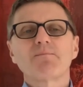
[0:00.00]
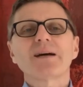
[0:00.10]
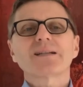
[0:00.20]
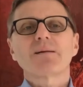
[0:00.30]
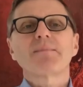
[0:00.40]
a
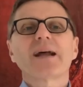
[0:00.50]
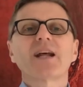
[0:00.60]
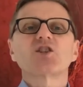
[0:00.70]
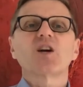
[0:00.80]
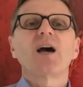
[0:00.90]
better
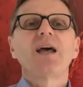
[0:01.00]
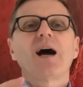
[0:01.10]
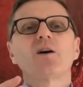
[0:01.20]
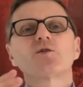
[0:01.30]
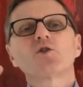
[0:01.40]
manager,
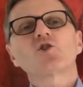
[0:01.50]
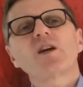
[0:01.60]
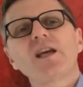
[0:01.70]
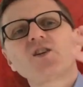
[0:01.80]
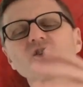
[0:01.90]
how to
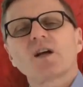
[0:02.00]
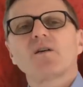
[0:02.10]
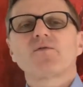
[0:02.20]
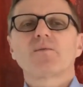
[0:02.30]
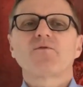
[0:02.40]
change
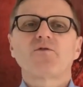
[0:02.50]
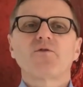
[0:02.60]
now from,